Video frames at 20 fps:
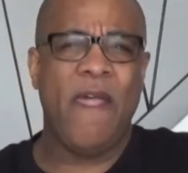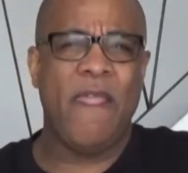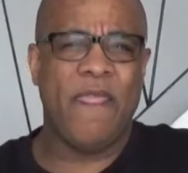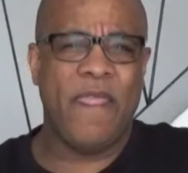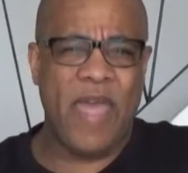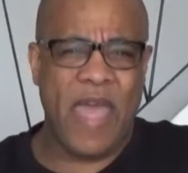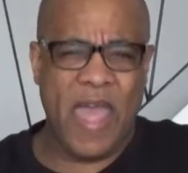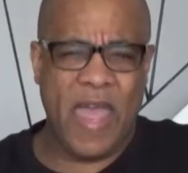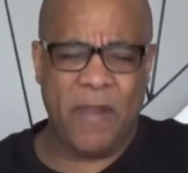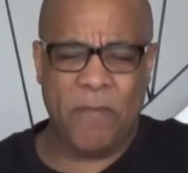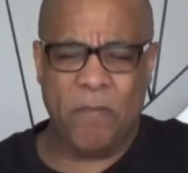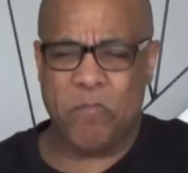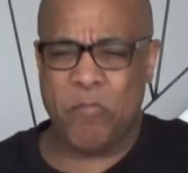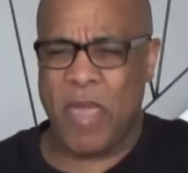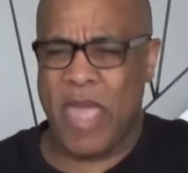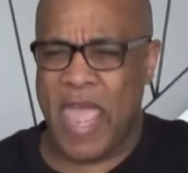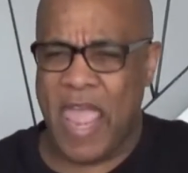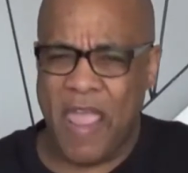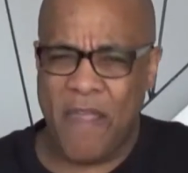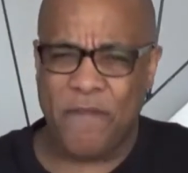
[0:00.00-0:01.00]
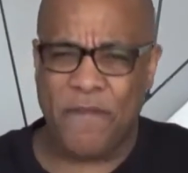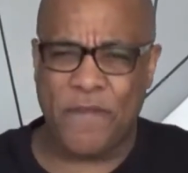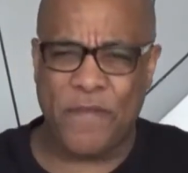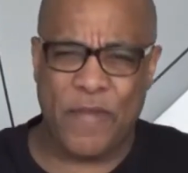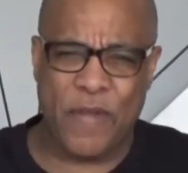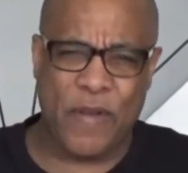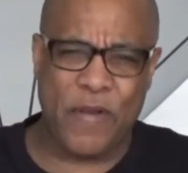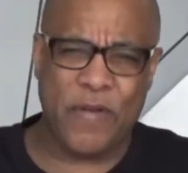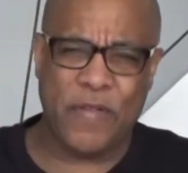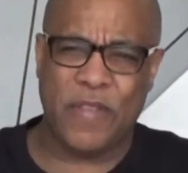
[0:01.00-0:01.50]
that
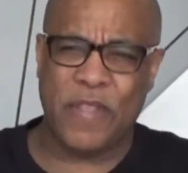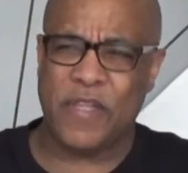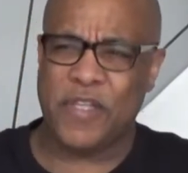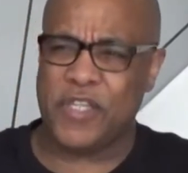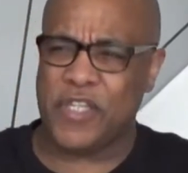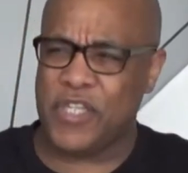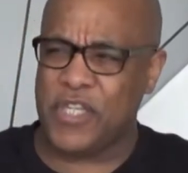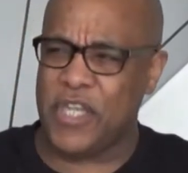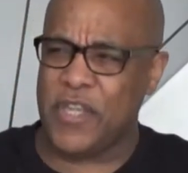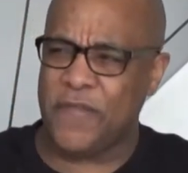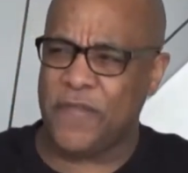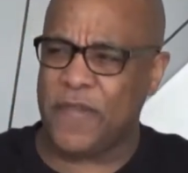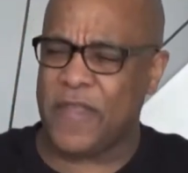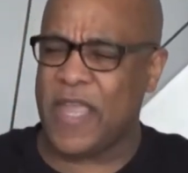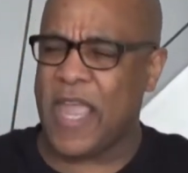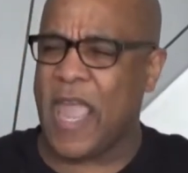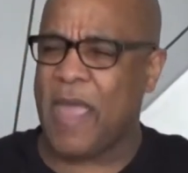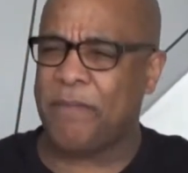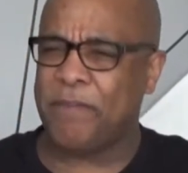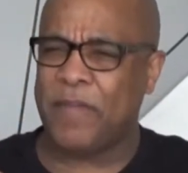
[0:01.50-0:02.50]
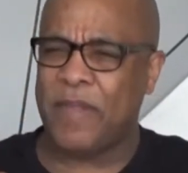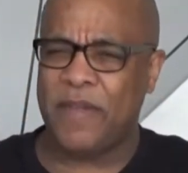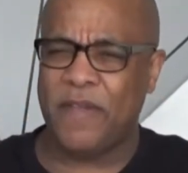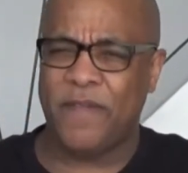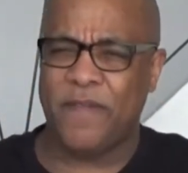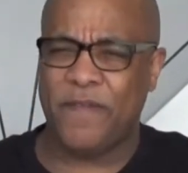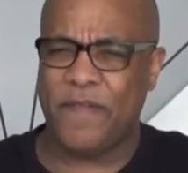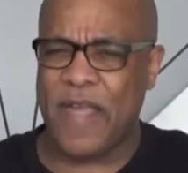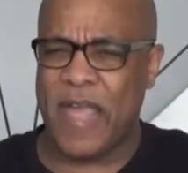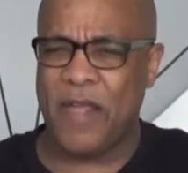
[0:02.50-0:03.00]
after the chief captain
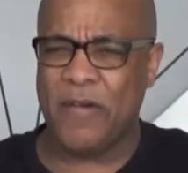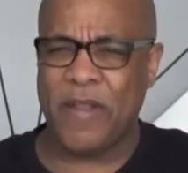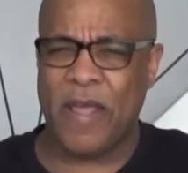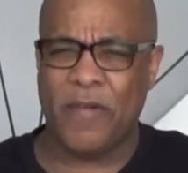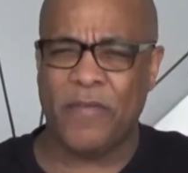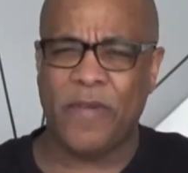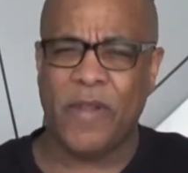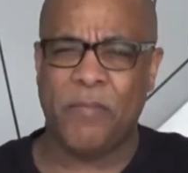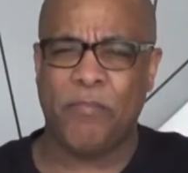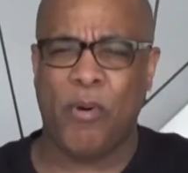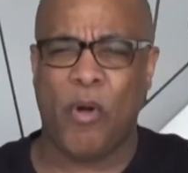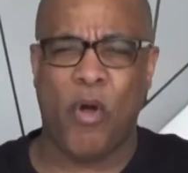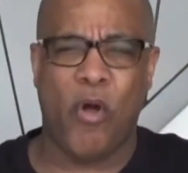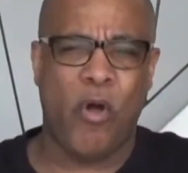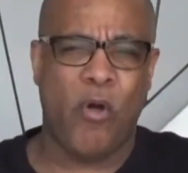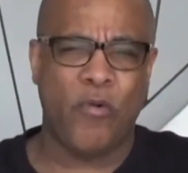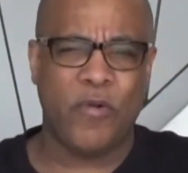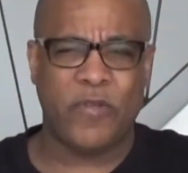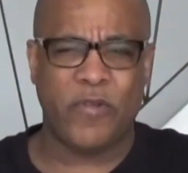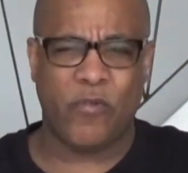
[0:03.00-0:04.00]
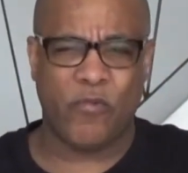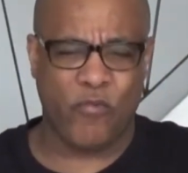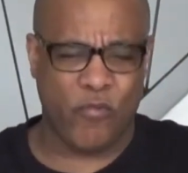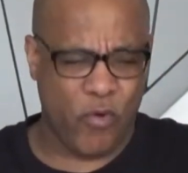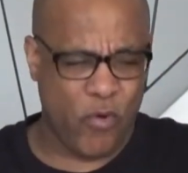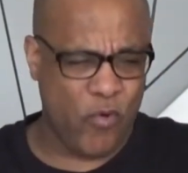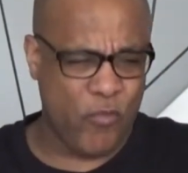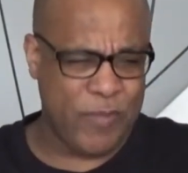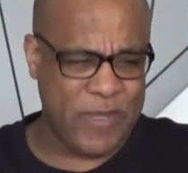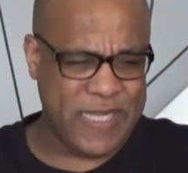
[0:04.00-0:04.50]
found out that Paul was a
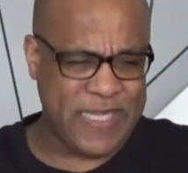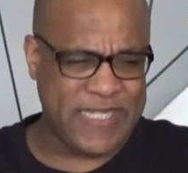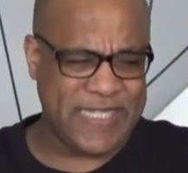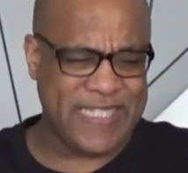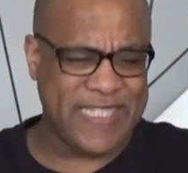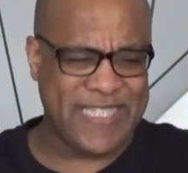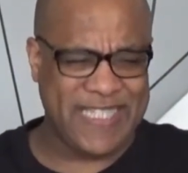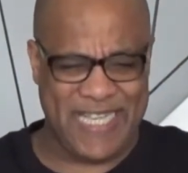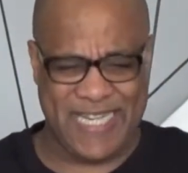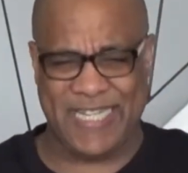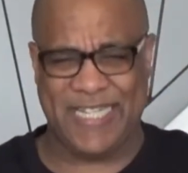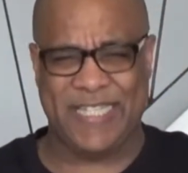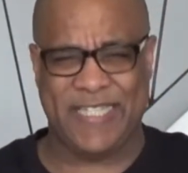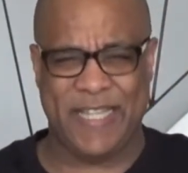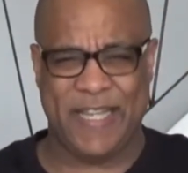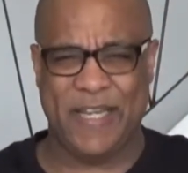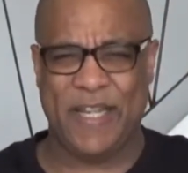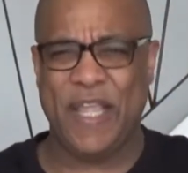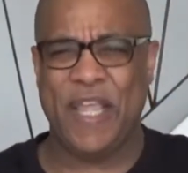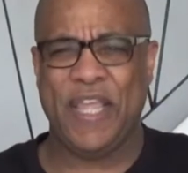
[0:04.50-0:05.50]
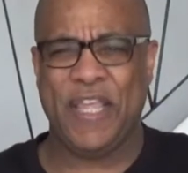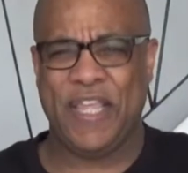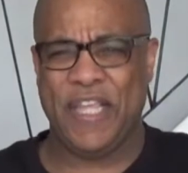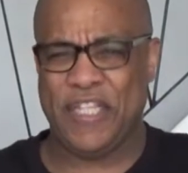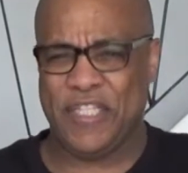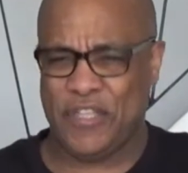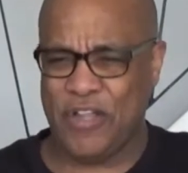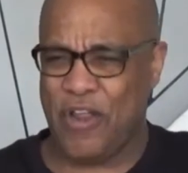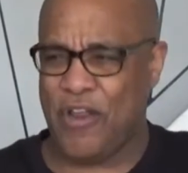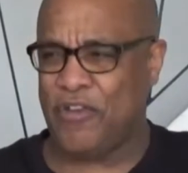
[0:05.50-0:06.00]
Roman citizen, he
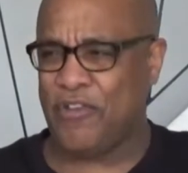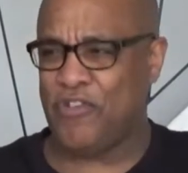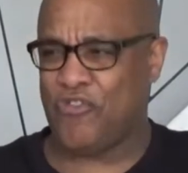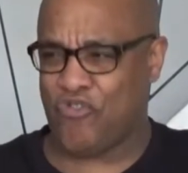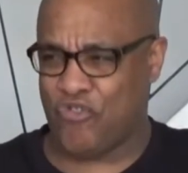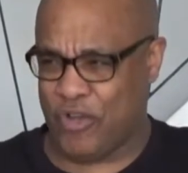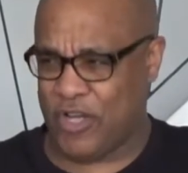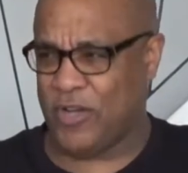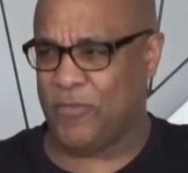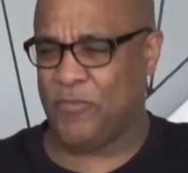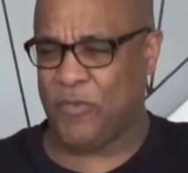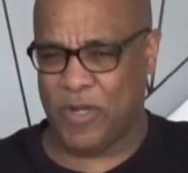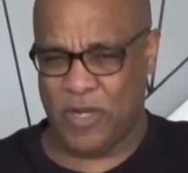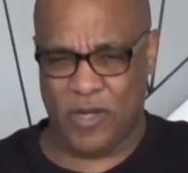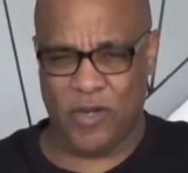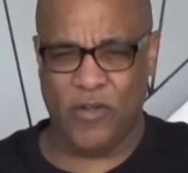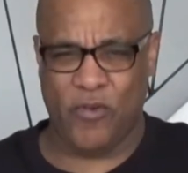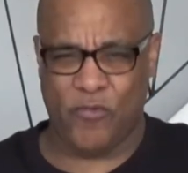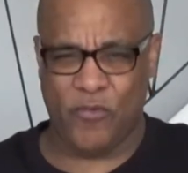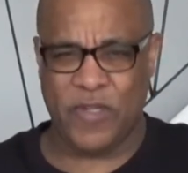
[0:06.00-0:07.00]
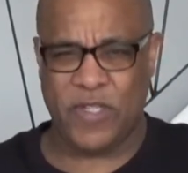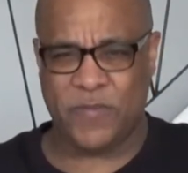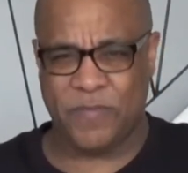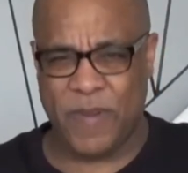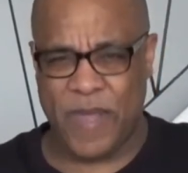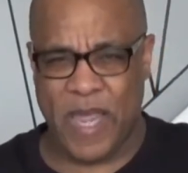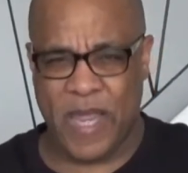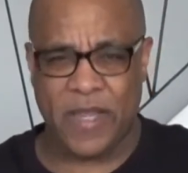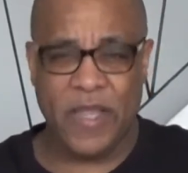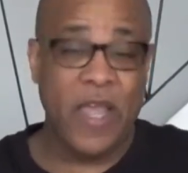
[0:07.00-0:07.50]
started to treat him with a little
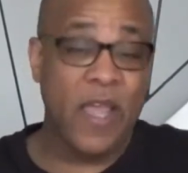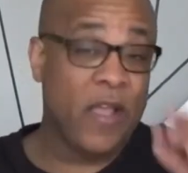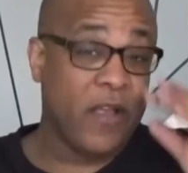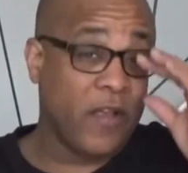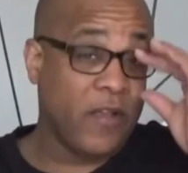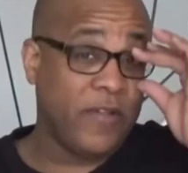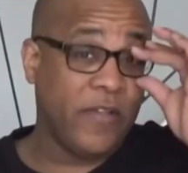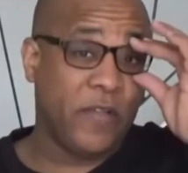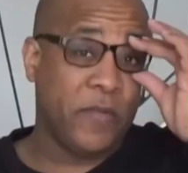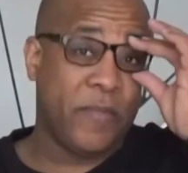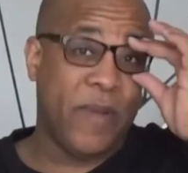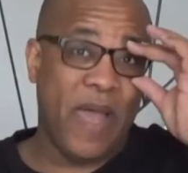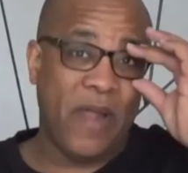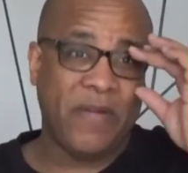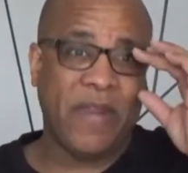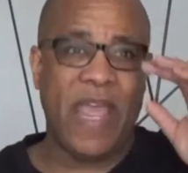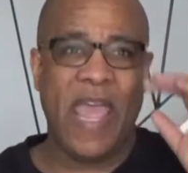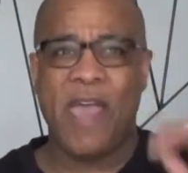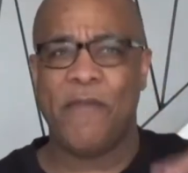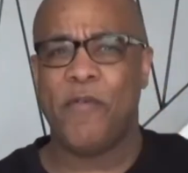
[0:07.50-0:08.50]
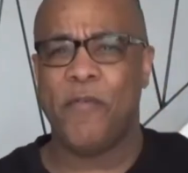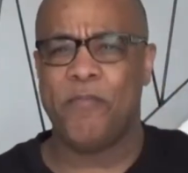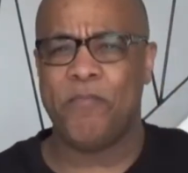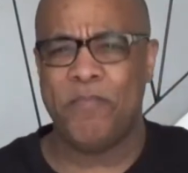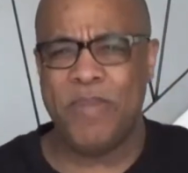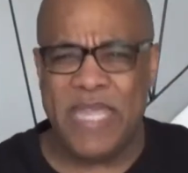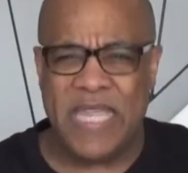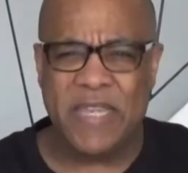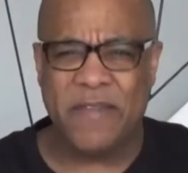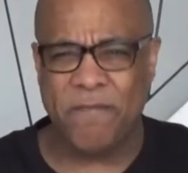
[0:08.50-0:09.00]
respect because he was about to have him
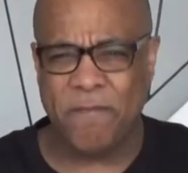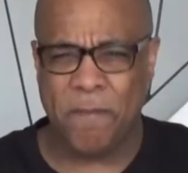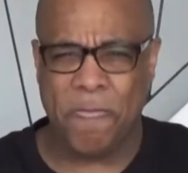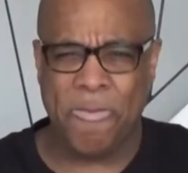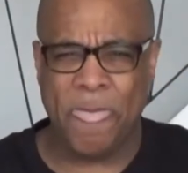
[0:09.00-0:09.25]
beaten,